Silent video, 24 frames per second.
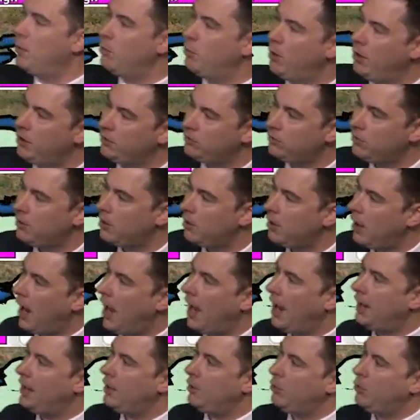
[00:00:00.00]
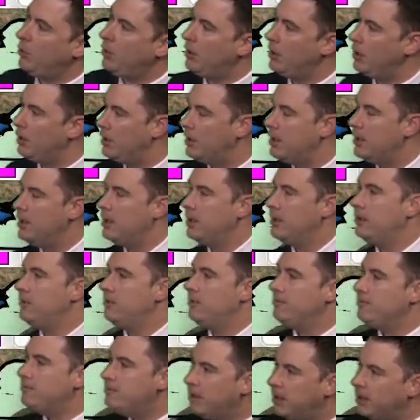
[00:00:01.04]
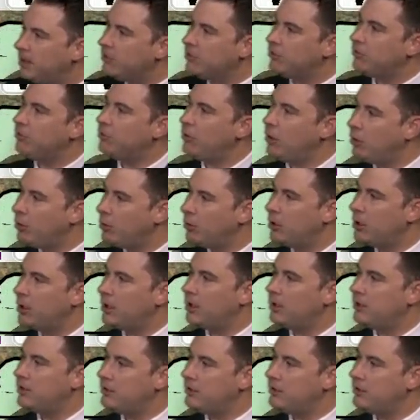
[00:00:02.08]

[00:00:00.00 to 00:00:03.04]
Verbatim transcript: west there, Iowa, Minnesota,